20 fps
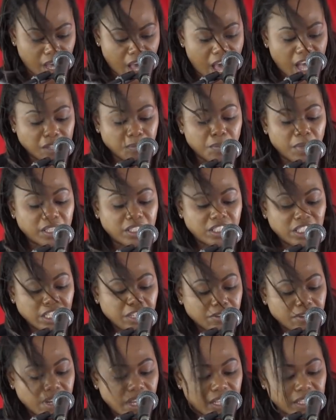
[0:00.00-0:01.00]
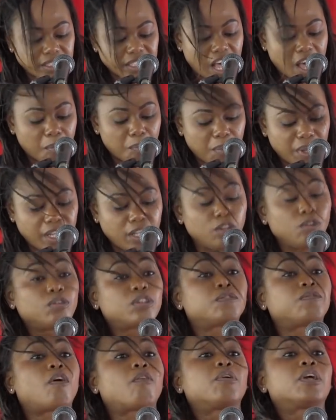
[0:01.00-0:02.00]
and materials are being
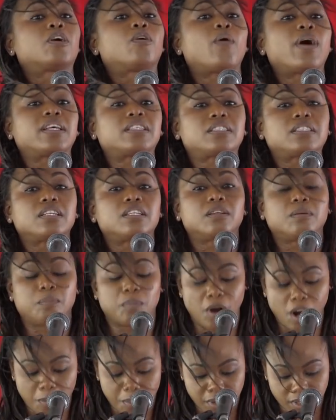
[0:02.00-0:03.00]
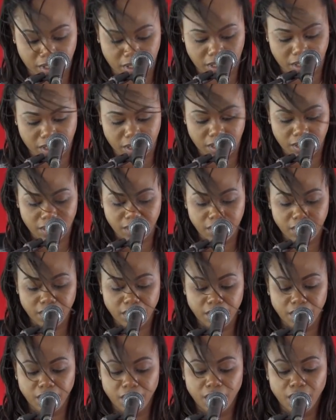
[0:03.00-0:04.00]
used for requested purpose.
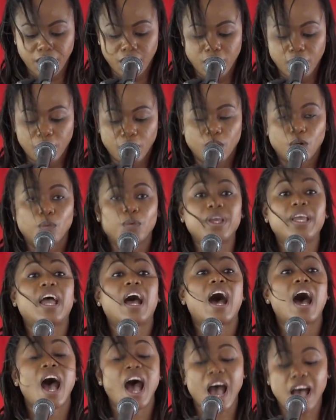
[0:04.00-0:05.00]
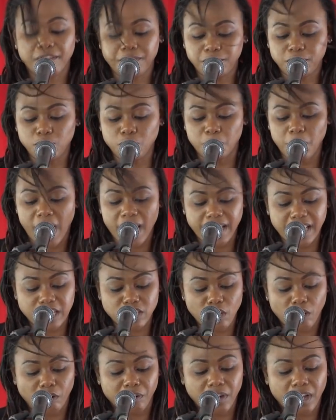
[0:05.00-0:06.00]
We have to
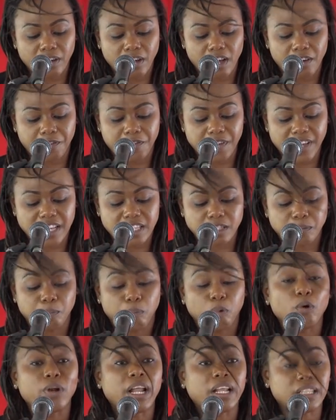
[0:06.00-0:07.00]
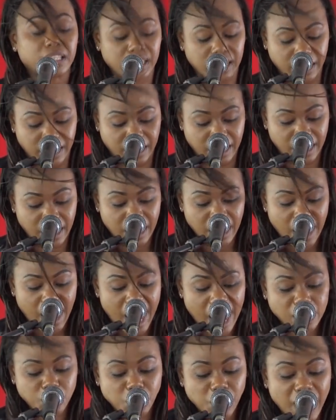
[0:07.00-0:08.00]
manage our affairs prudently
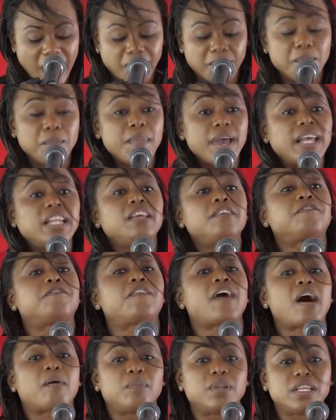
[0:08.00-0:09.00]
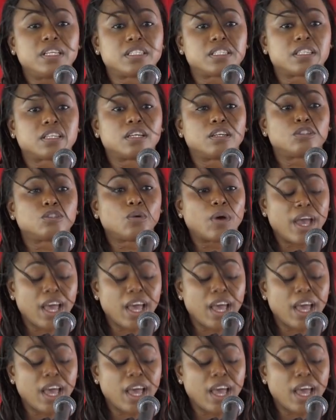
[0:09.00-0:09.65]
as we have many families to